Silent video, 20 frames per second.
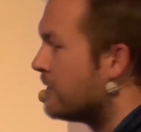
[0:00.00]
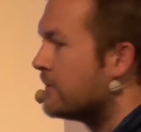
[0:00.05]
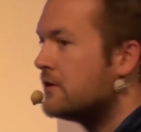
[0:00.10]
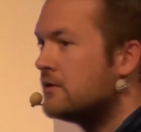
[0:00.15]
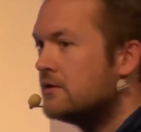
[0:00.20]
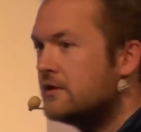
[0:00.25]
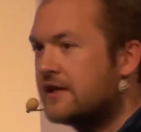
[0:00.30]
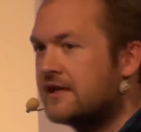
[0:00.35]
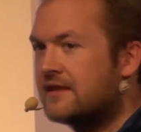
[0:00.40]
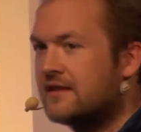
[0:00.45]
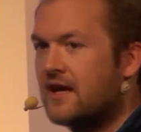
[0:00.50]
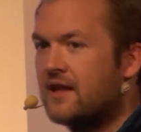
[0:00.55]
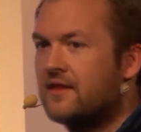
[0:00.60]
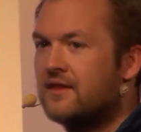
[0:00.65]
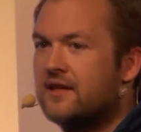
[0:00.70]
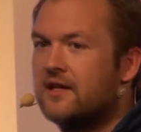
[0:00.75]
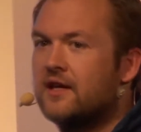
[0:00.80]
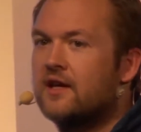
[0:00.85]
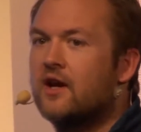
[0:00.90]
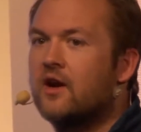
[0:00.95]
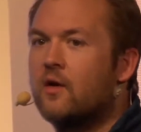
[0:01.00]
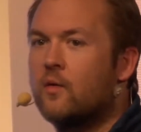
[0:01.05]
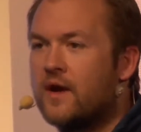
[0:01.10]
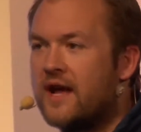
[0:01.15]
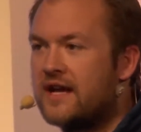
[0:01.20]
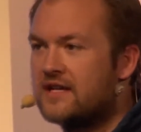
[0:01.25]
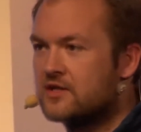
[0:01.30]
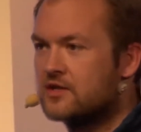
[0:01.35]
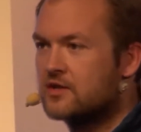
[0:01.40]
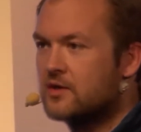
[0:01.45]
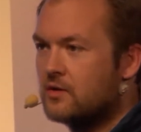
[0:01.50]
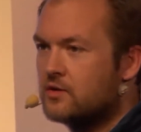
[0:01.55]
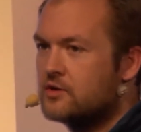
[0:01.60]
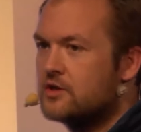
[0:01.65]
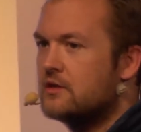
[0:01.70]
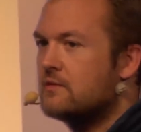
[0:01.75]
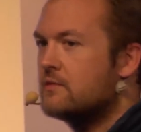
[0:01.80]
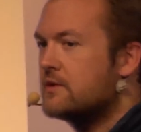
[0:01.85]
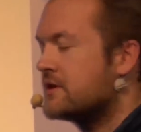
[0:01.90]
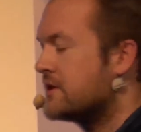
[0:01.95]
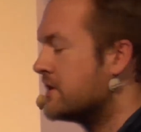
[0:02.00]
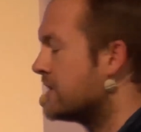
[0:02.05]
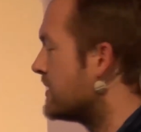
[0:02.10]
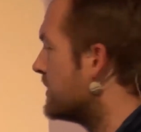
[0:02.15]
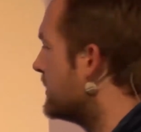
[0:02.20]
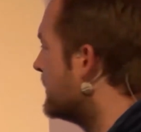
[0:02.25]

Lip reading: You look at that thing and go, when I just told you it was a